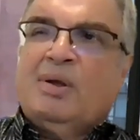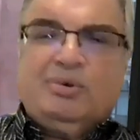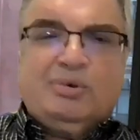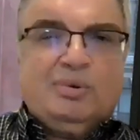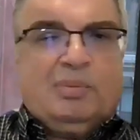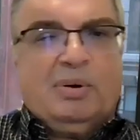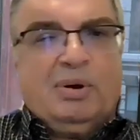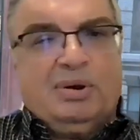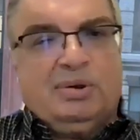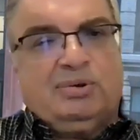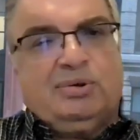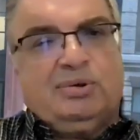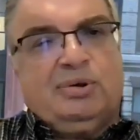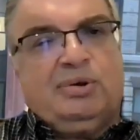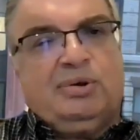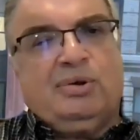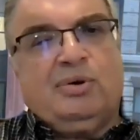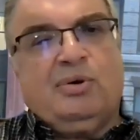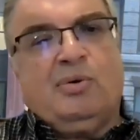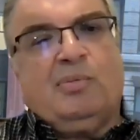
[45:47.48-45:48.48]
point to
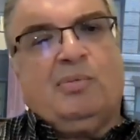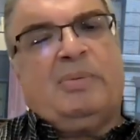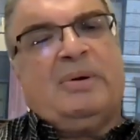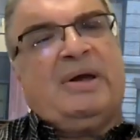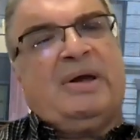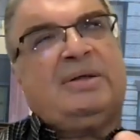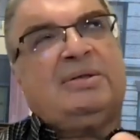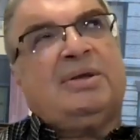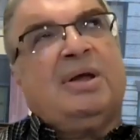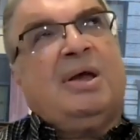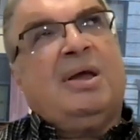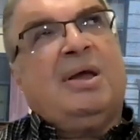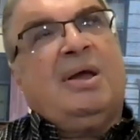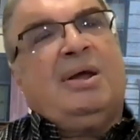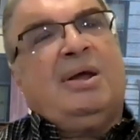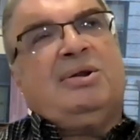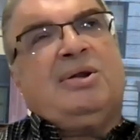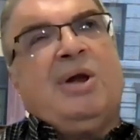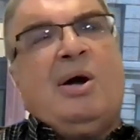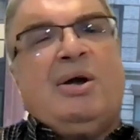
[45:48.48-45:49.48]
you, but
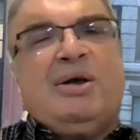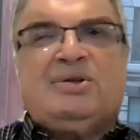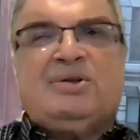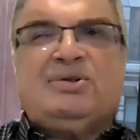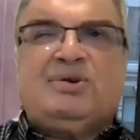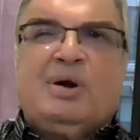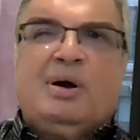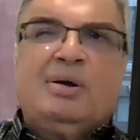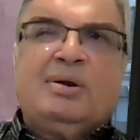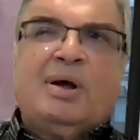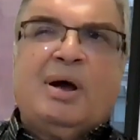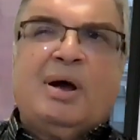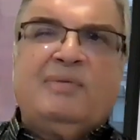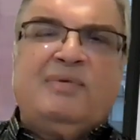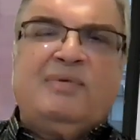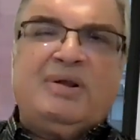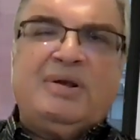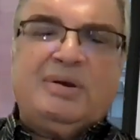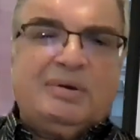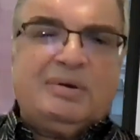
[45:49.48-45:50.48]
Nahi-Jan, I
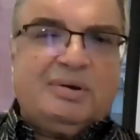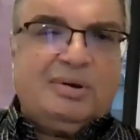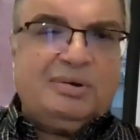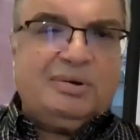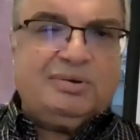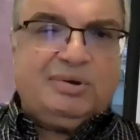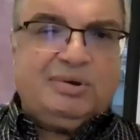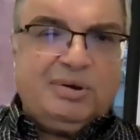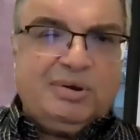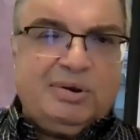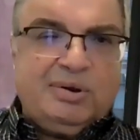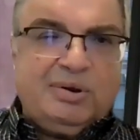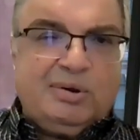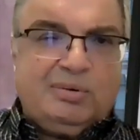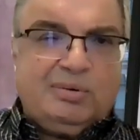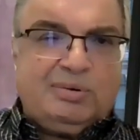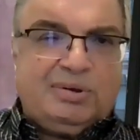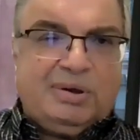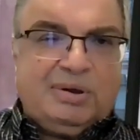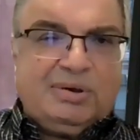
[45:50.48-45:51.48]
want to
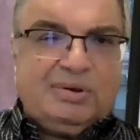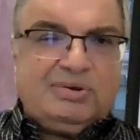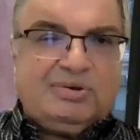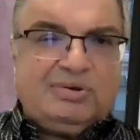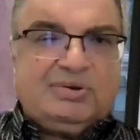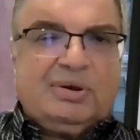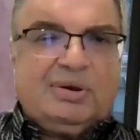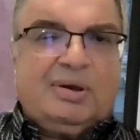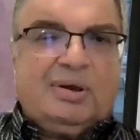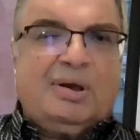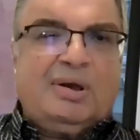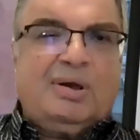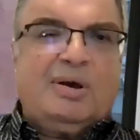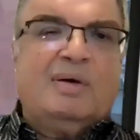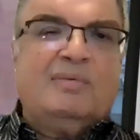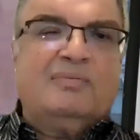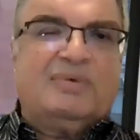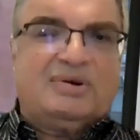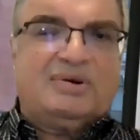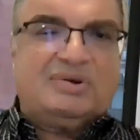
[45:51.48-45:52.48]
continue this
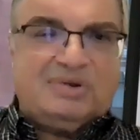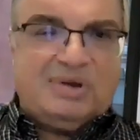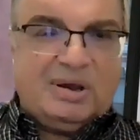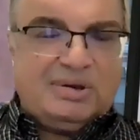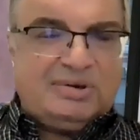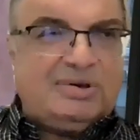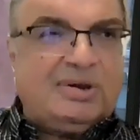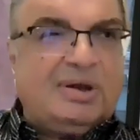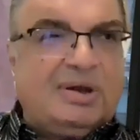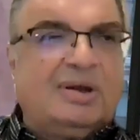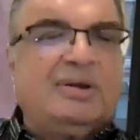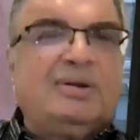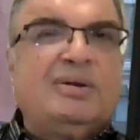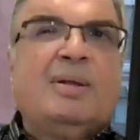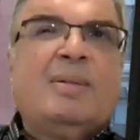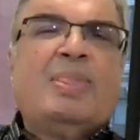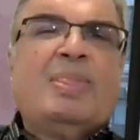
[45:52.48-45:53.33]
conversation